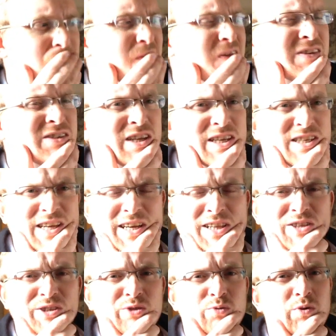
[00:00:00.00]
his
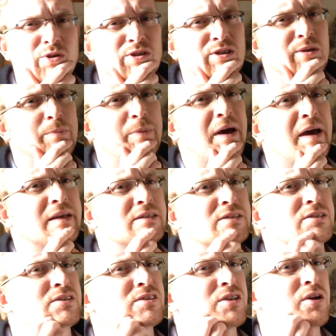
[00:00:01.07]
English wasn't the
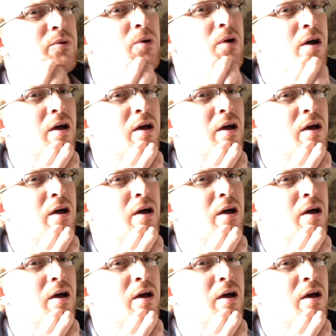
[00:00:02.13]
best, so